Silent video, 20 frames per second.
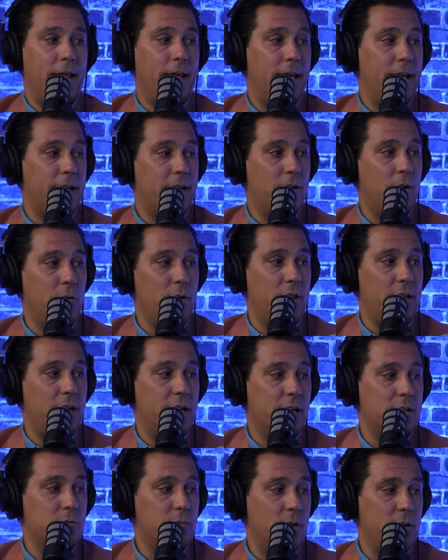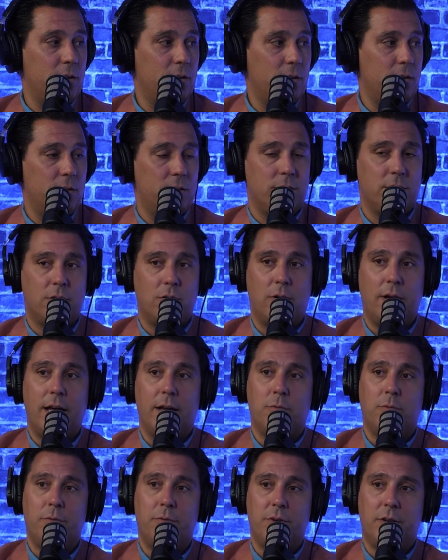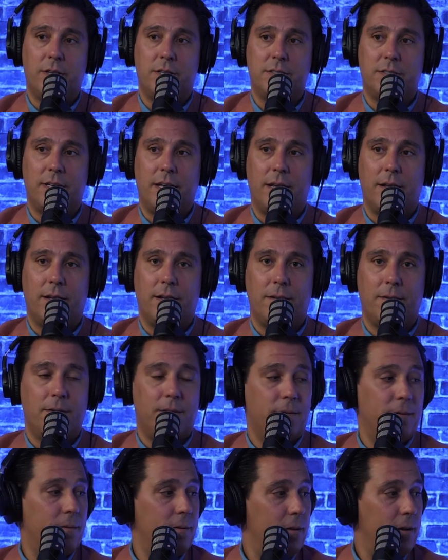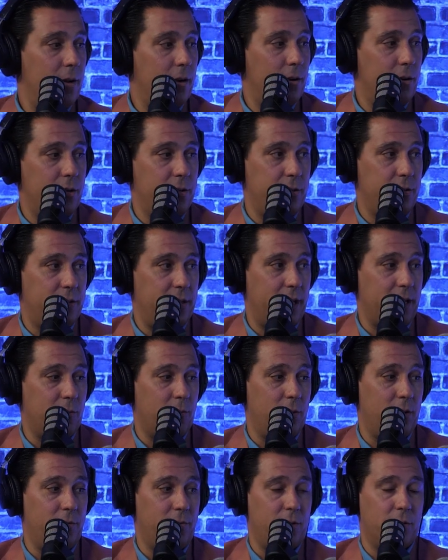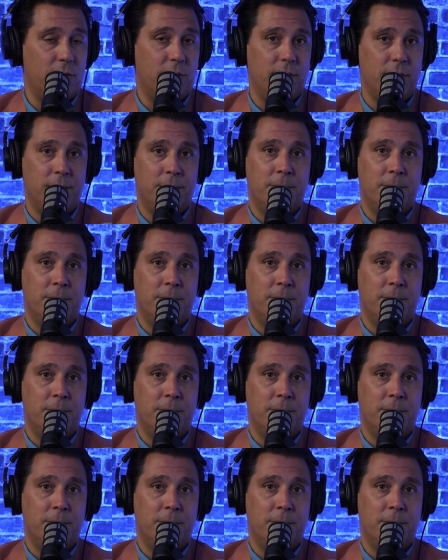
uh, go to the next one. Yeah. Go ahead. What were you going to say? So I, I, heard you take you, one of your